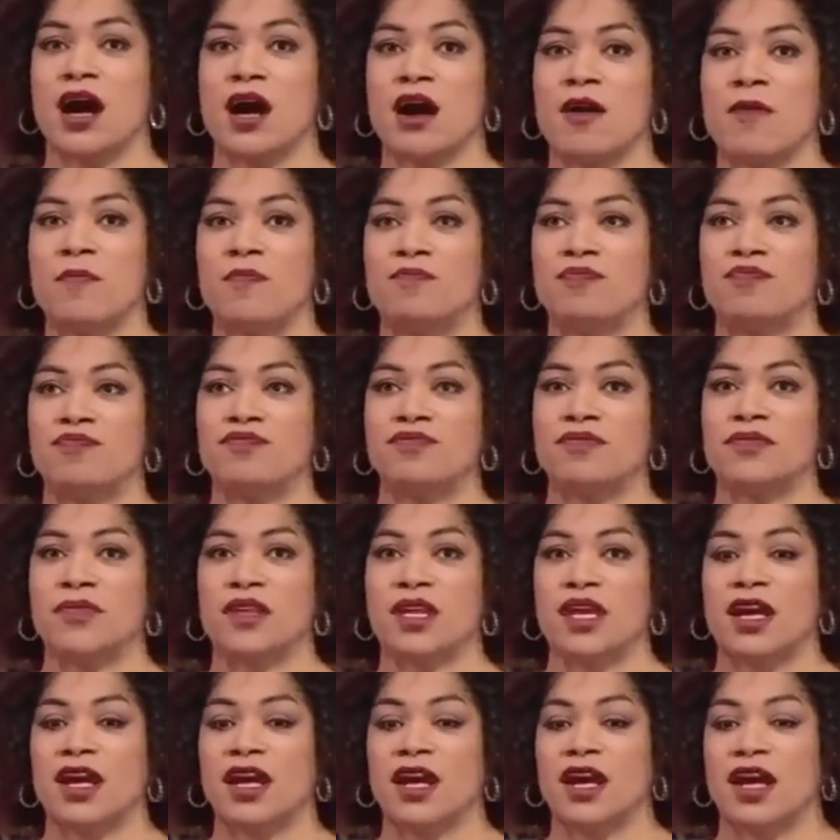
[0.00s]
Um,
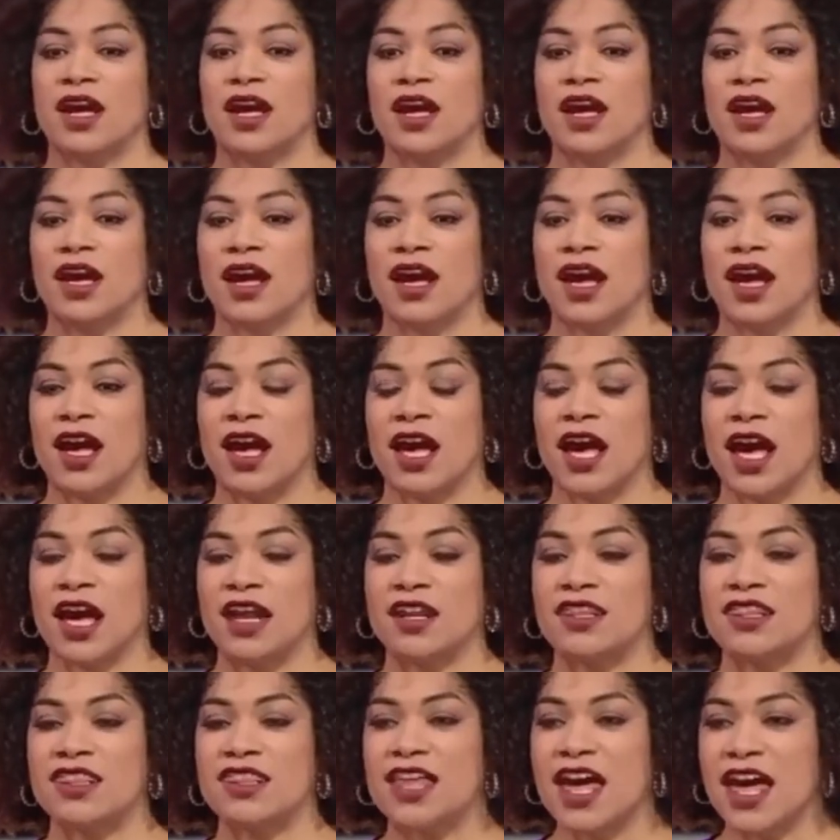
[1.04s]

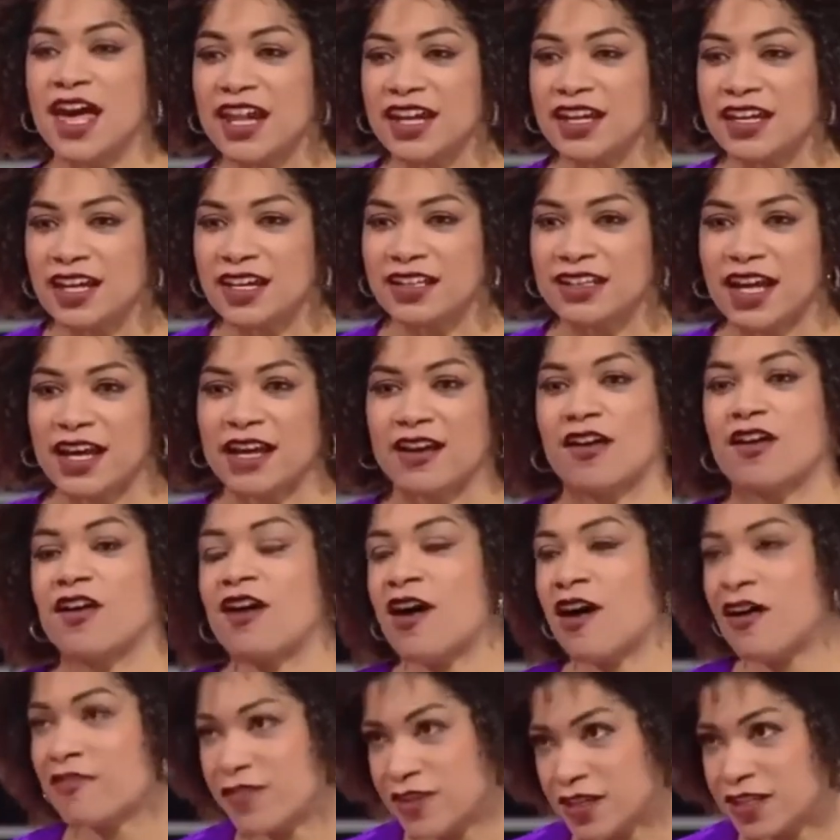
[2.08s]
and then like
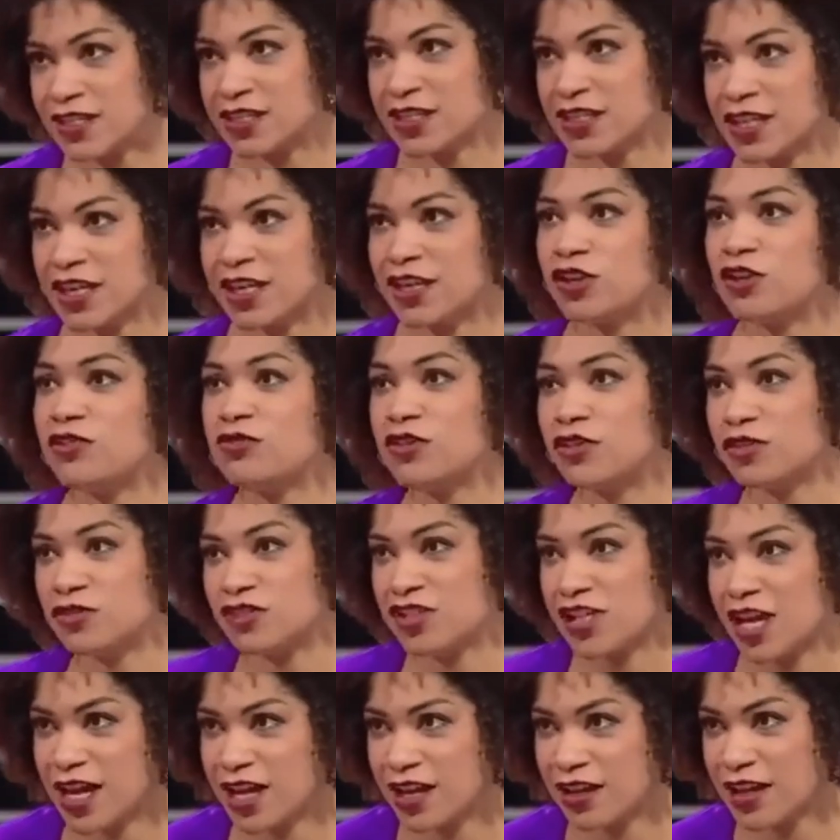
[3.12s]
obviously you
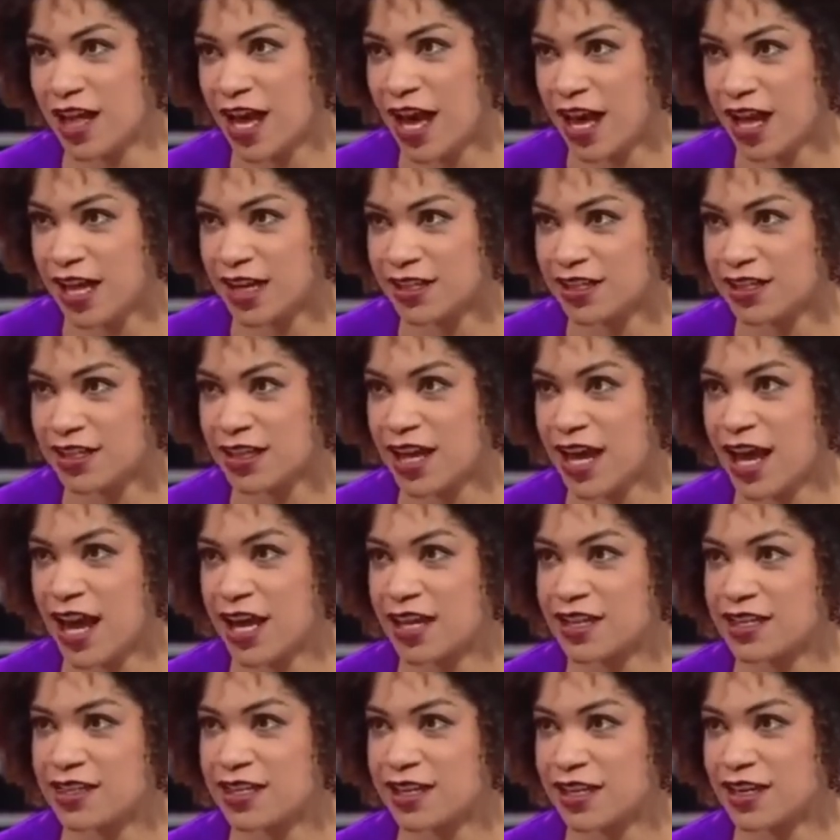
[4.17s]
knew JL had
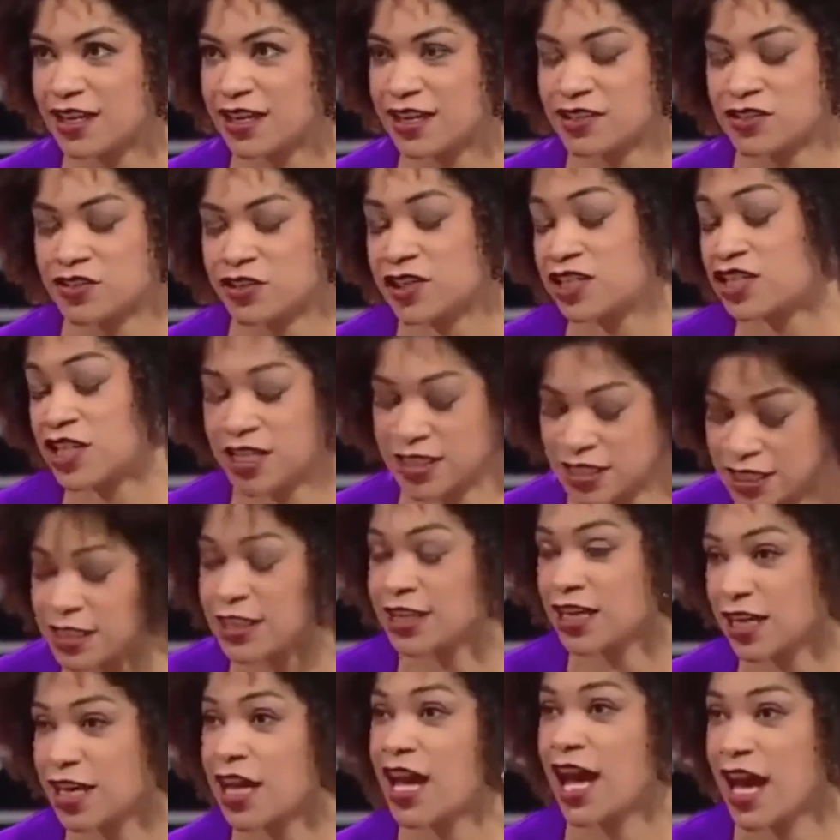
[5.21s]
had the uh, sorry
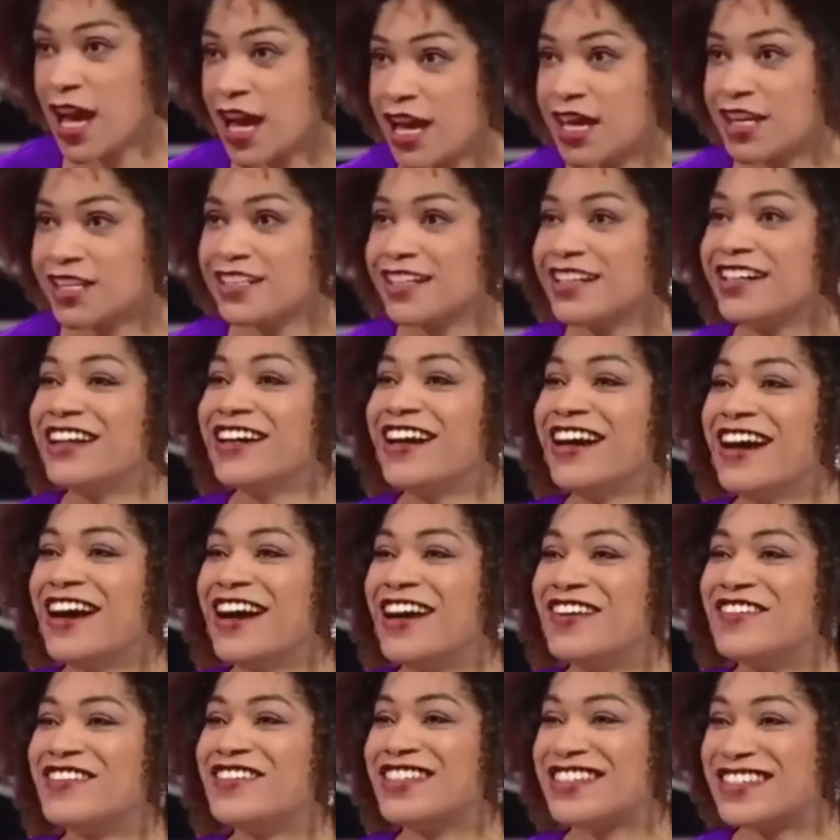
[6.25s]
JC Lynn had
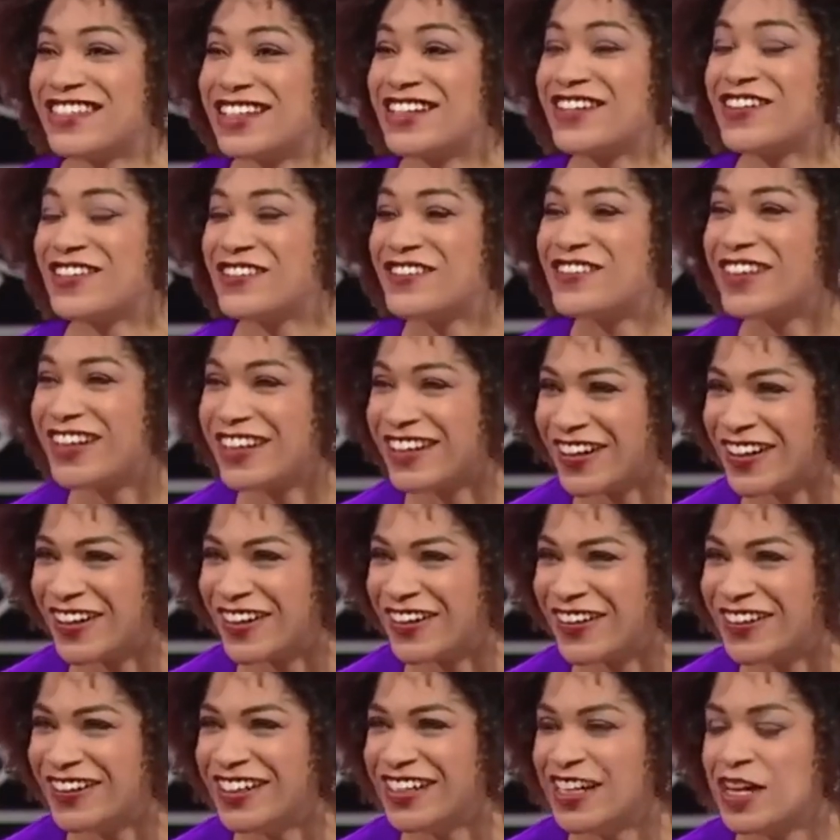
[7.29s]
um, the secret veto.